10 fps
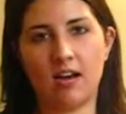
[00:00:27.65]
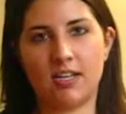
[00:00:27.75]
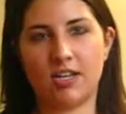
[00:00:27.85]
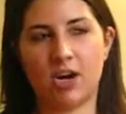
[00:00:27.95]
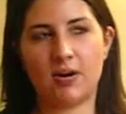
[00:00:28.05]

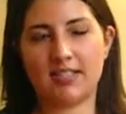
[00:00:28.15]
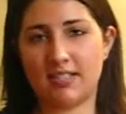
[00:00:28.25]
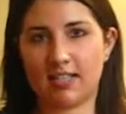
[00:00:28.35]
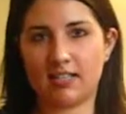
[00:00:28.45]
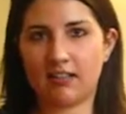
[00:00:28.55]
at
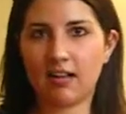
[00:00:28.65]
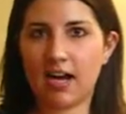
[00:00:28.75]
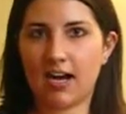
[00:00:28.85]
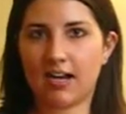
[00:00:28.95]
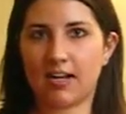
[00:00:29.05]
6
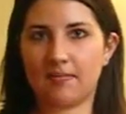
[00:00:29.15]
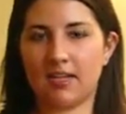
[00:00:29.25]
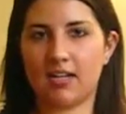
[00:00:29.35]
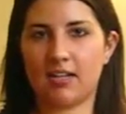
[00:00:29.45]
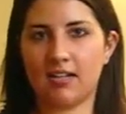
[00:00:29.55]
o'clock I'm
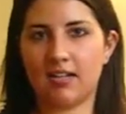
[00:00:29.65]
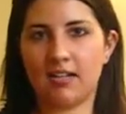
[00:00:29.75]
going to